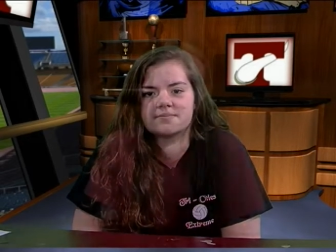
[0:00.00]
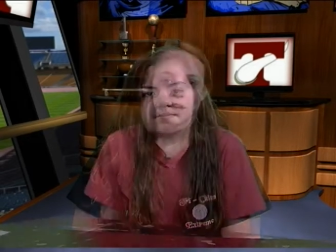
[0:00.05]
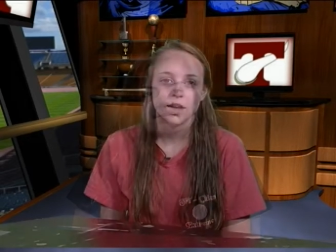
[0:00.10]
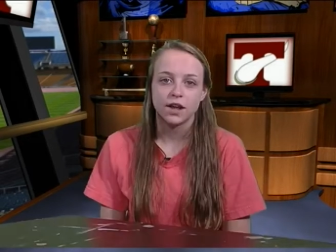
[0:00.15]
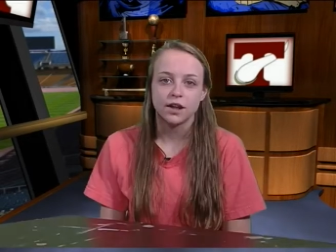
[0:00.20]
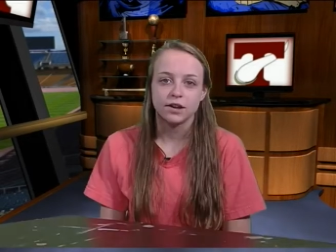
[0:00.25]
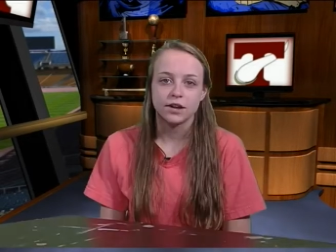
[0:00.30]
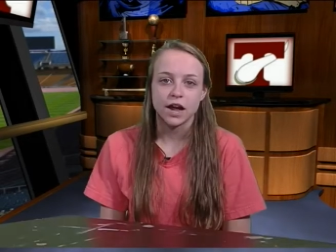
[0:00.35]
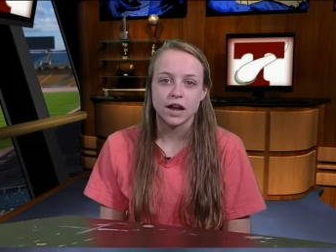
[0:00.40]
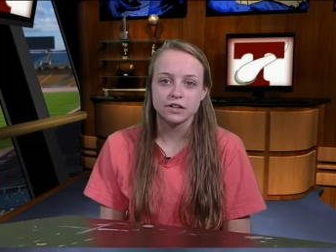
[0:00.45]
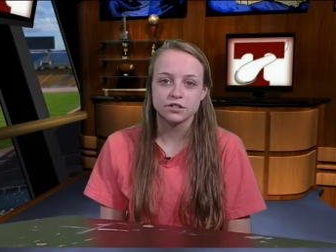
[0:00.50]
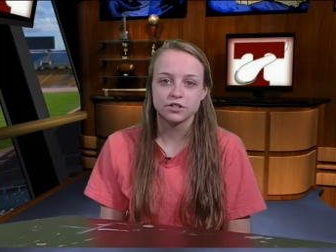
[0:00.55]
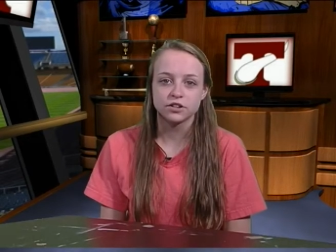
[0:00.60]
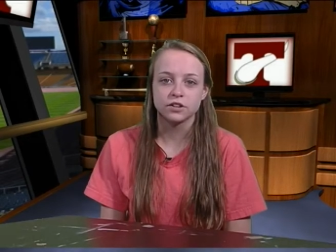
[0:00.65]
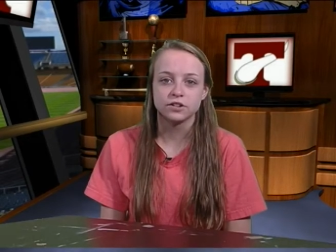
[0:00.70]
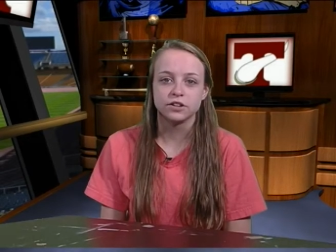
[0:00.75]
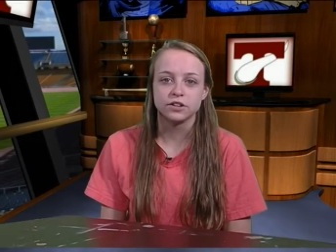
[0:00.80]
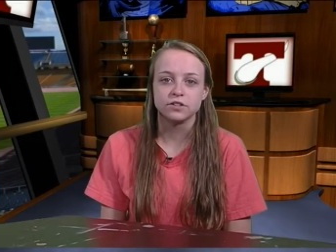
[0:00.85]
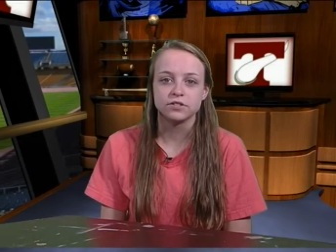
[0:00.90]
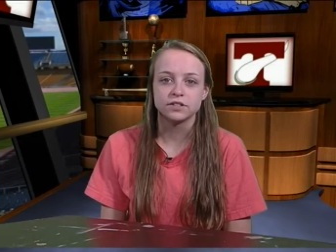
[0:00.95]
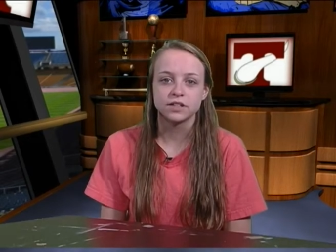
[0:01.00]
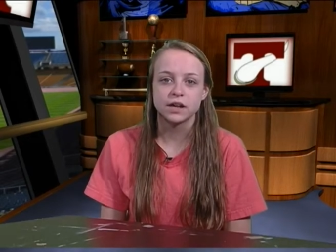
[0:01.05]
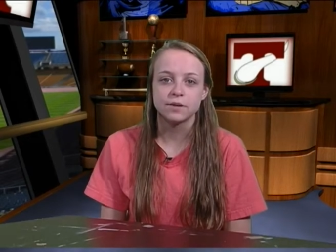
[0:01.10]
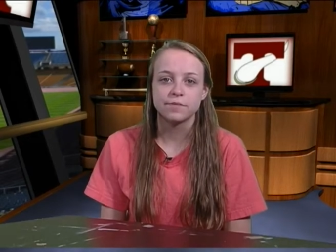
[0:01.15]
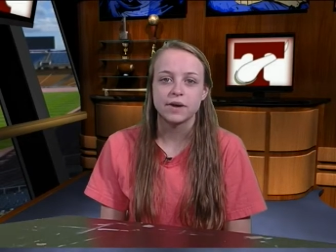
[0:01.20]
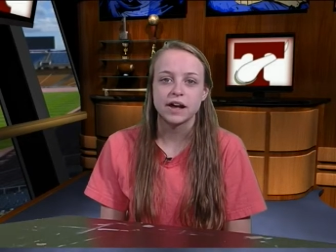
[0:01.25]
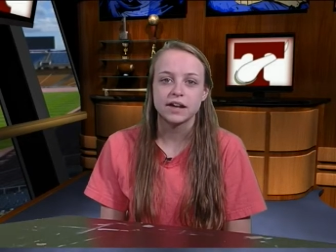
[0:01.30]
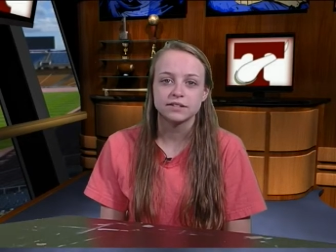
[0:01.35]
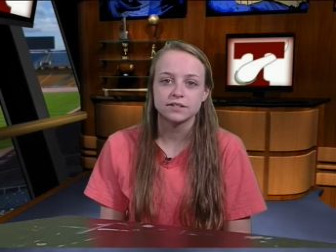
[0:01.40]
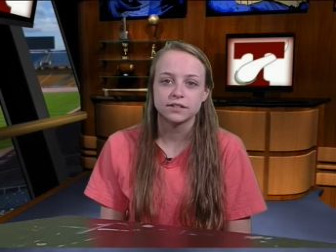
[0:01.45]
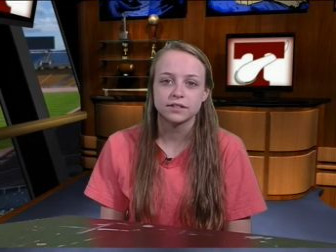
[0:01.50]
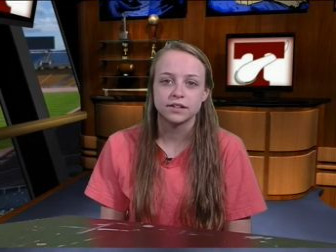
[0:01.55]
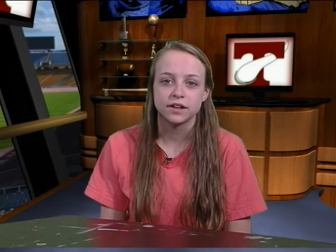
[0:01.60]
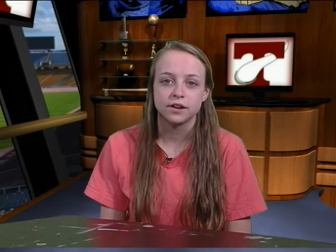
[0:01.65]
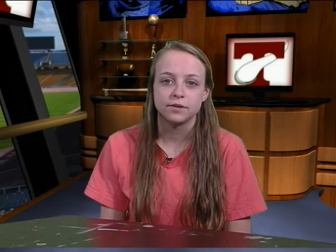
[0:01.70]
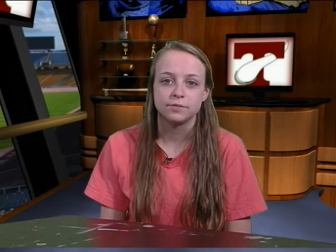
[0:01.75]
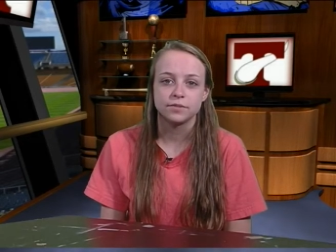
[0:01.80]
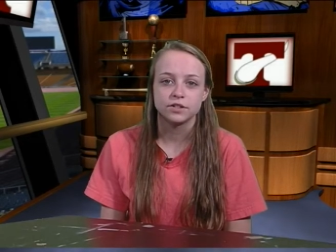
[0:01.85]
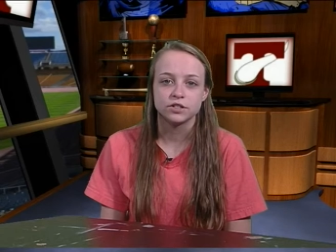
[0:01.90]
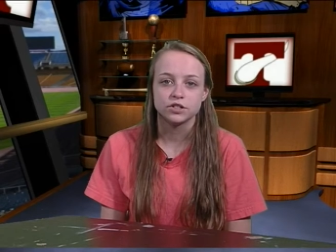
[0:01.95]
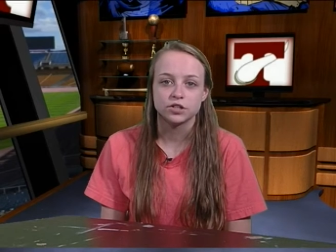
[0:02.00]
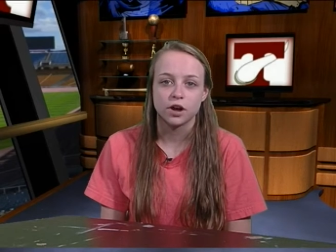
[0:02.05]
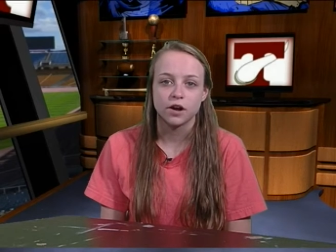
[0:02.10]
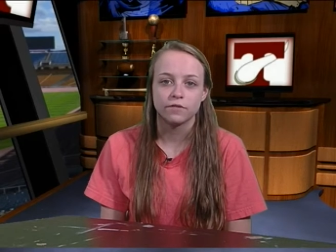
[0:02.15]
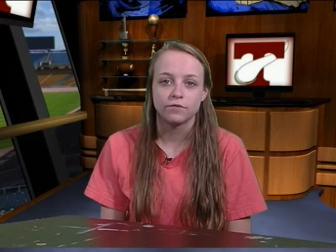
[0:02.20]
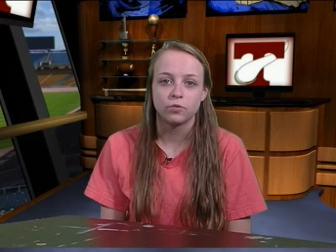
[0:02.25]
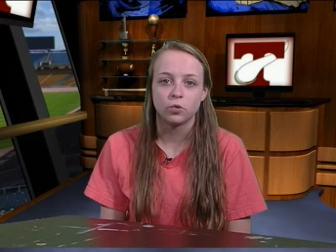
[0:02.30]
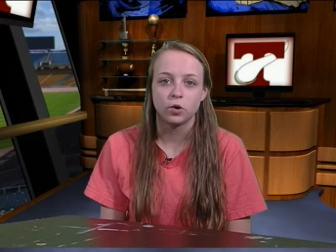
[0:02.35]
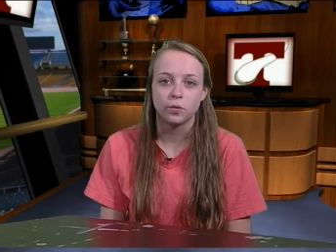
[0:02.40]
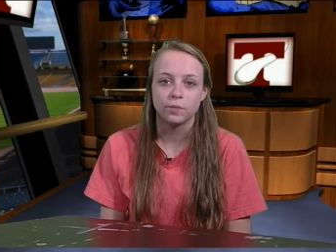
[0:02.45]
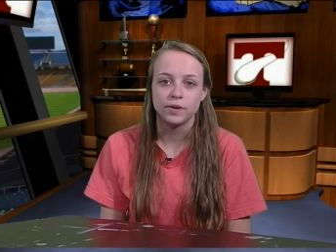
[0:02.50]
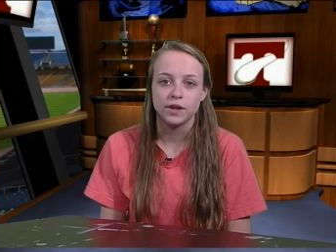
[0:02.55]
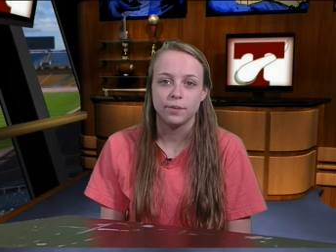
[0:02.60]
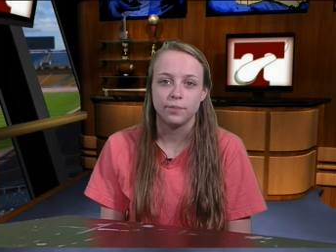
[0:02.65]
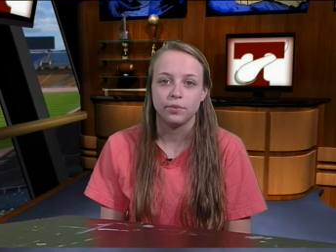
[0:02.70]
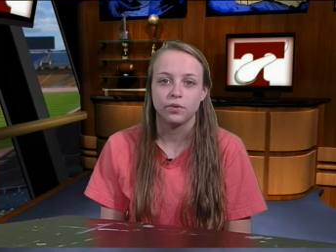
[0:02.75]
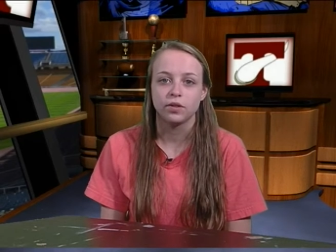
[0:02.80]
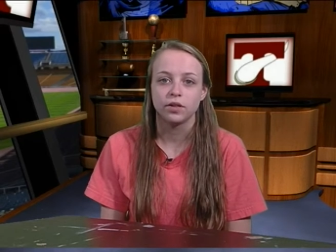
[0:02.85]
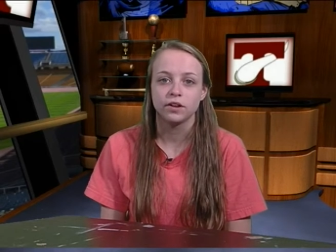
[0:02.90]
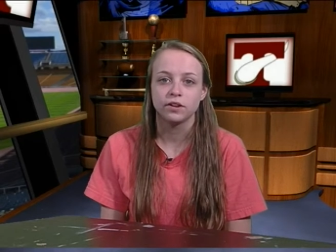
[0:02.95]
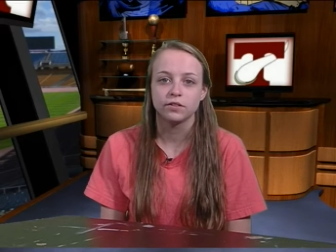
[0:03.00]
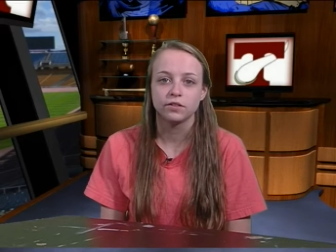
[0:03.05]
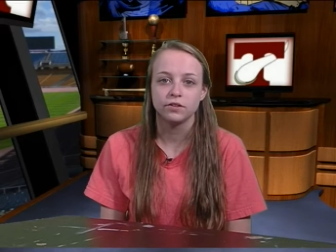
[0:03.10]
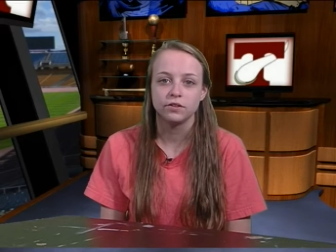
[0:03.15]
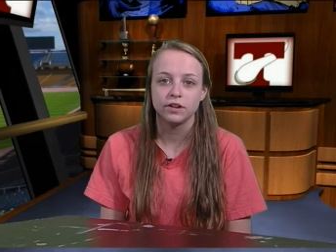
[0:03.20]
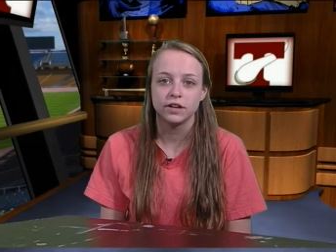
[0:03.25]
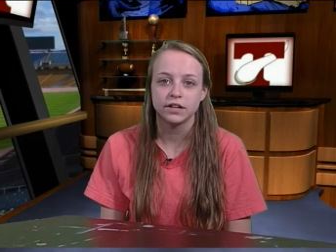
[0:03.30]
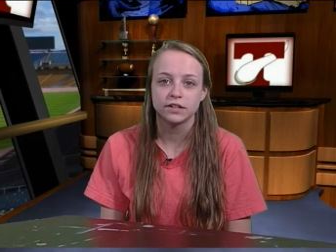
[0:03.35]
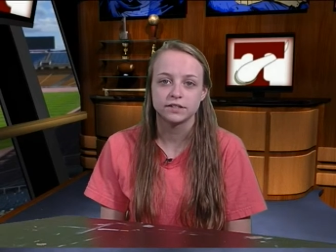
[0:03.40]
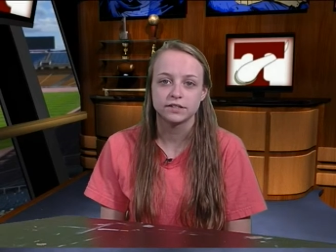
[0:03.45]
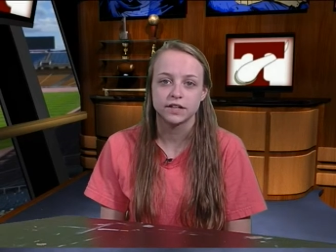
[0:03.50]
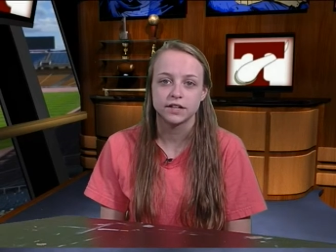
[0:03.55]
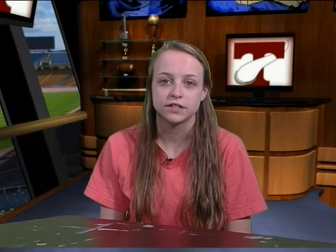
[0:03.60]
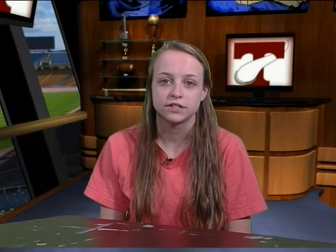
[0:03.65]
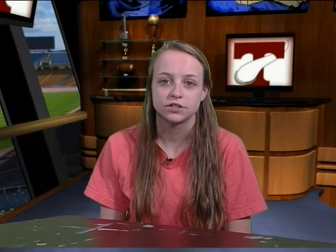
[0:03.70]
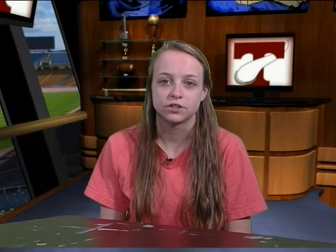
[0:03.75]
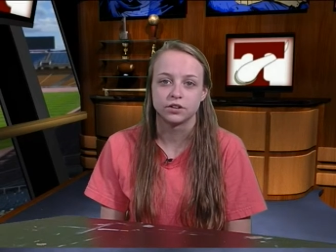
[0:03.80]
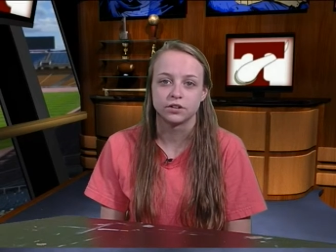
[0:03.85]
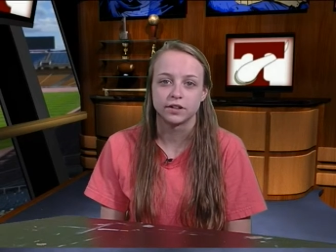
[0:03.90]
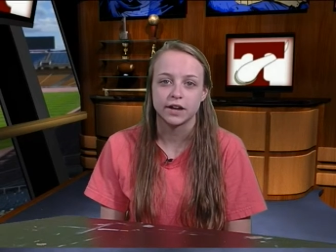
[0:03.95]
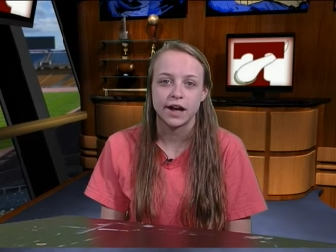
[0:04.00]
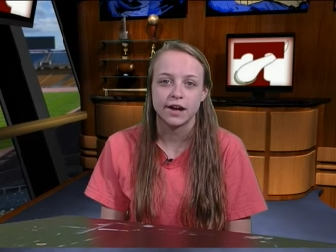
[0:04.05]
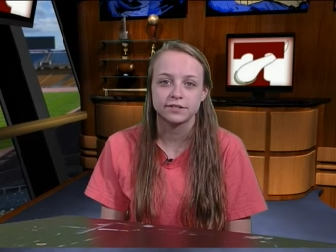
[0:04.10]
In national news, a masked gunman shot four people, including a six-year-old,